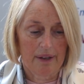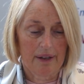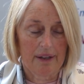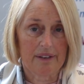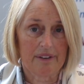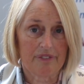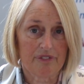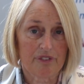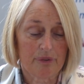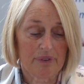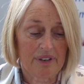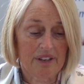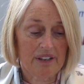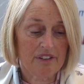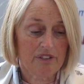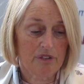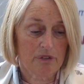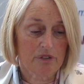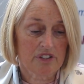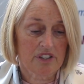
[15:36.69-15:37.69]
And if there
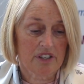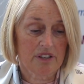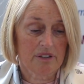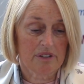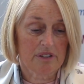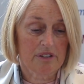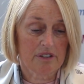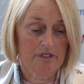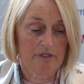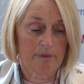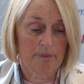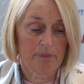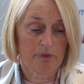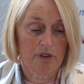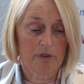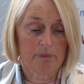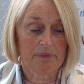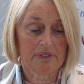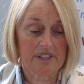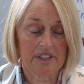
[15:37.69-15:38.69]
is alternative
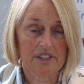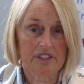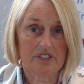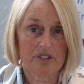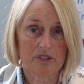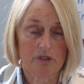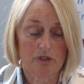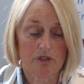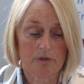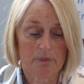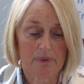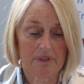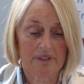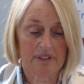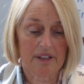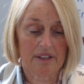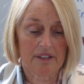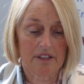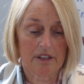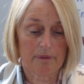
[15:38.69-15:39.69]
employment is suitable,
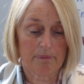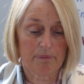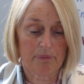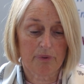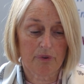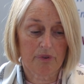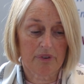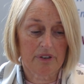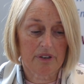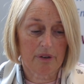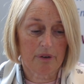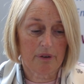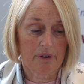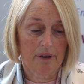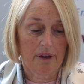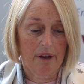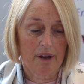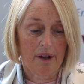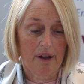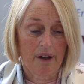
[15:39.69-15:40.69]
then the employee
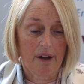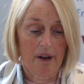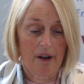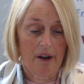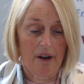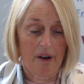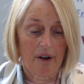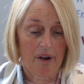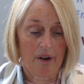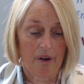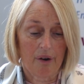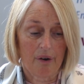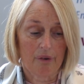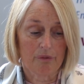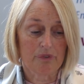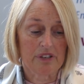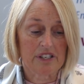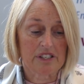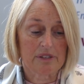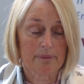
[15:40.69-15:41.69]

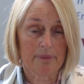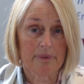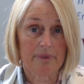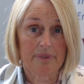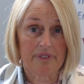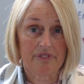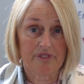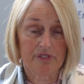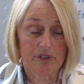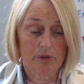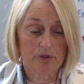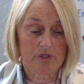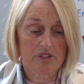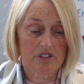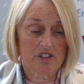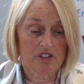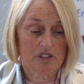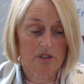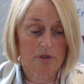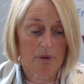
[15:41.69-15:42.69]
unreasonably
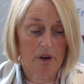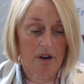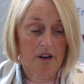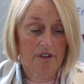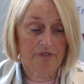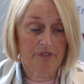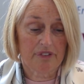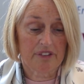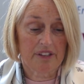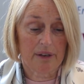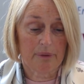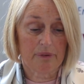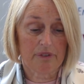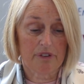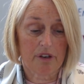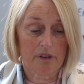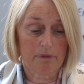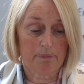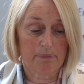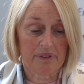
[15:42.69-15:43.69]
refuses to offer, they will
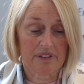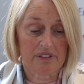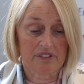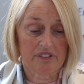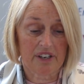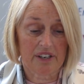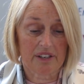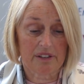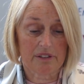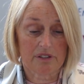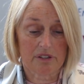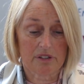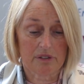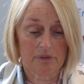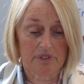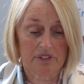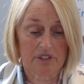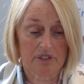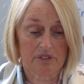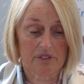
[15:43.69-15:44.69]
not be entitled to the
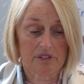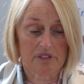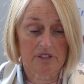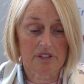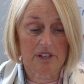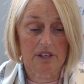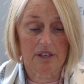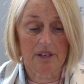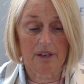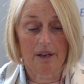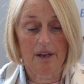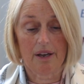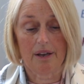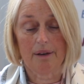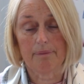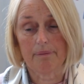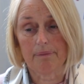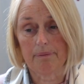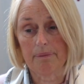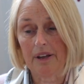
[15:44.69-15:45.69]
redundancy
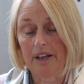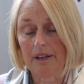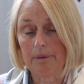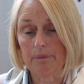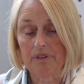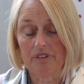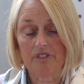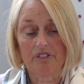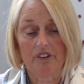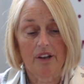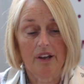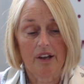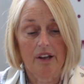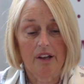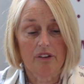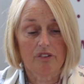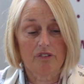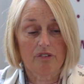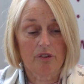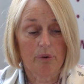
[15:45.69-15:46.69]
payment.
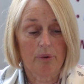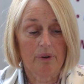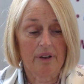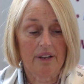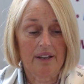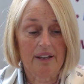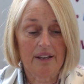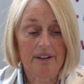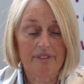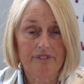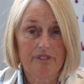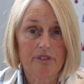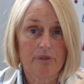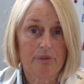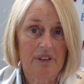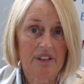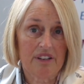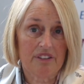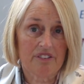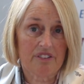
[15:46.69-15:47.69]
So if
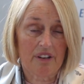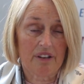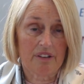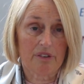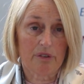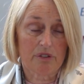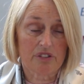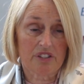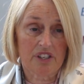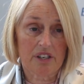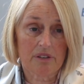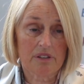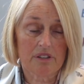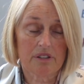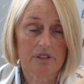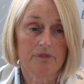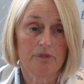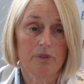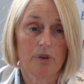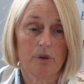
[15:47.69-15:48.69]
there is an
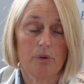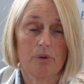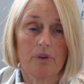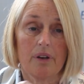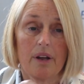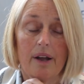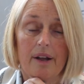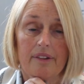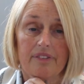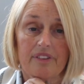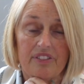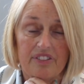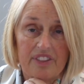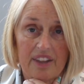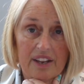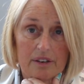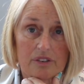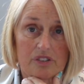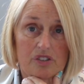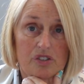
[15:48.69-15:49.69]
alternative role that
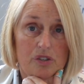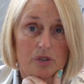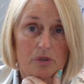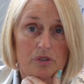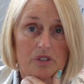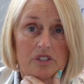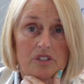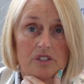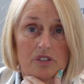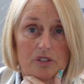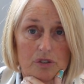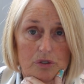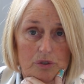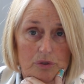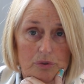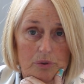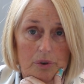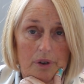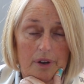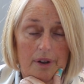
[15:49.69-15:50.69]
they are suited to
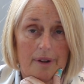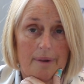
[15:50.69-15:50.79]
do,